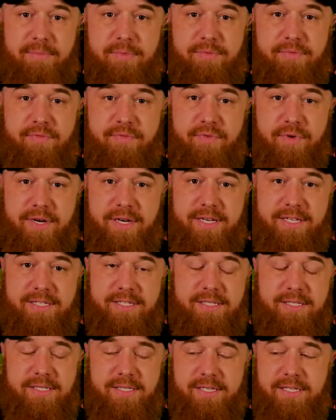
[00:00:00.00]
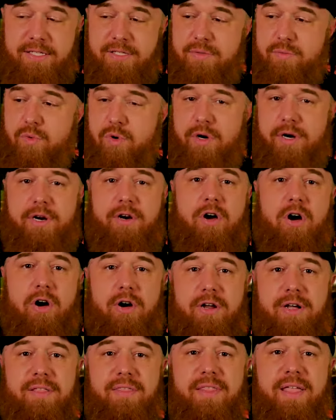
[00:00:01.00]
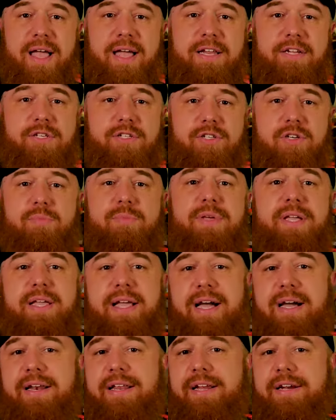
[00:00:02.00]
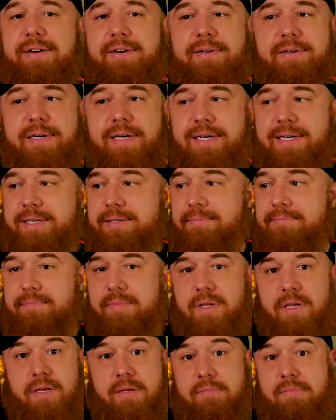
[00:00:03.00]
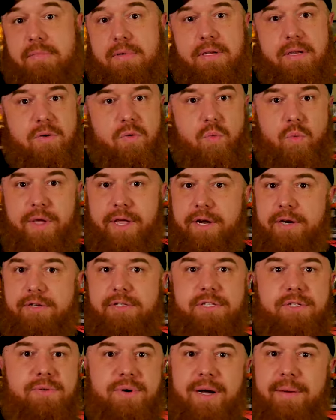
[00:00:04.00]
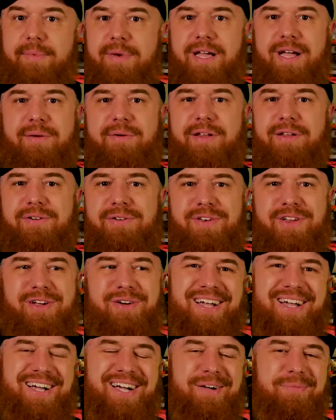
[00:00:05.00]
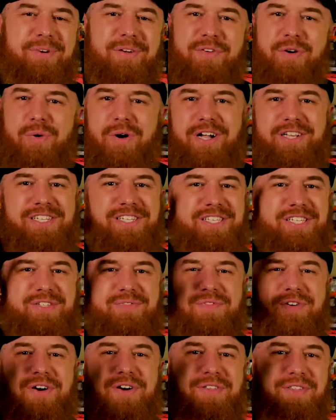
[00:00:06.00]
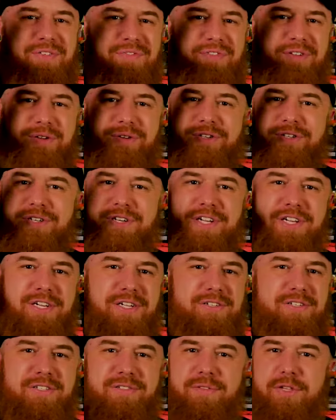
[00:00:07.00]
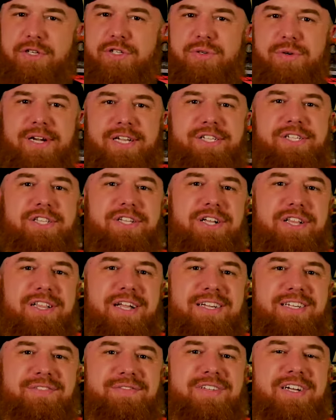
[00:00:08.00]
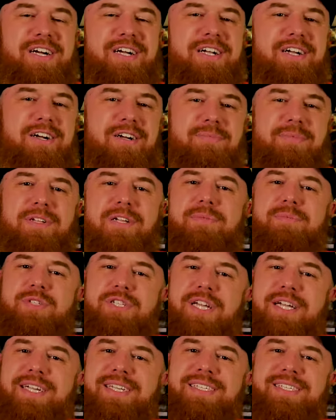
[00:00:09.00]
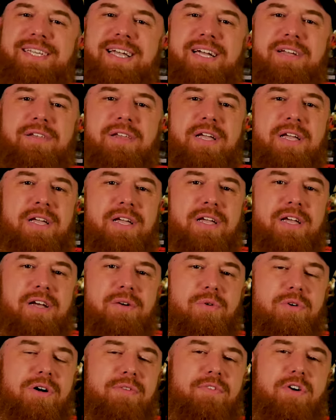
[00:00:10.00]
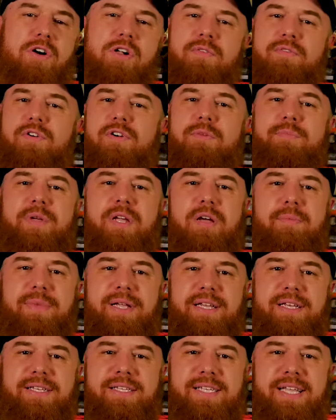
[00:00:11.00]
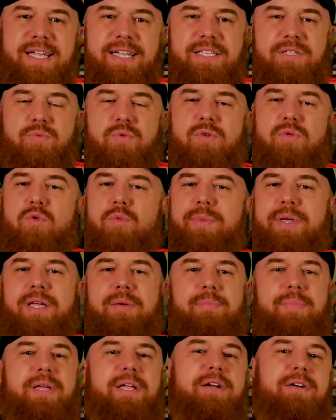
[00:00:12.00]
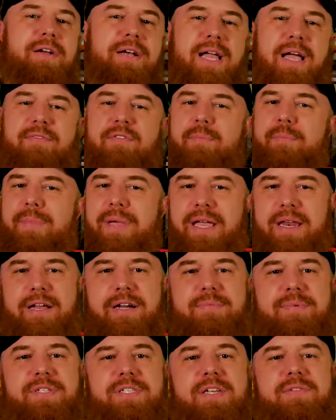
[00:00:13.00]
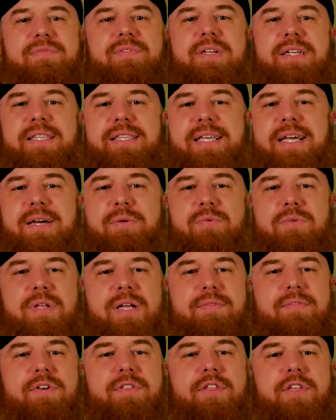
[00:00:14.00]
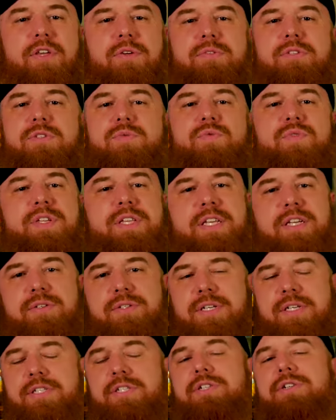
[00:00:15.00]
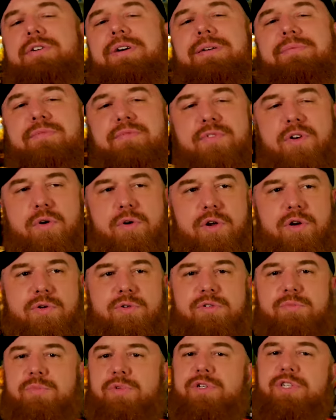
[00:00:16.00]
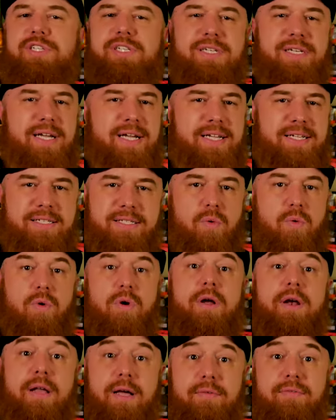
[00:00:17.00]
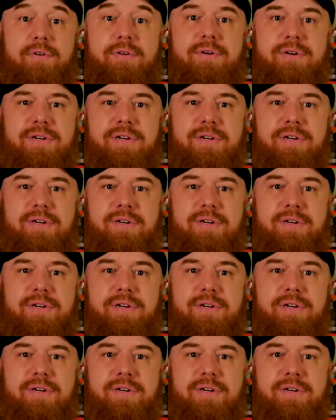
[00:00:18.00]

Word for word: My friend is, is working hard on that. Should be out here a, a, week or two. I'm, I do not know. but if you're watching this far in the future, you know, just thetarantulacollective.com. Come check us out. We'll have all of our upcoming dates where we'll be appearing, having meetups, stuff like that. We'll have all the YouTube videos, Instagram photos, merchandise, whatever.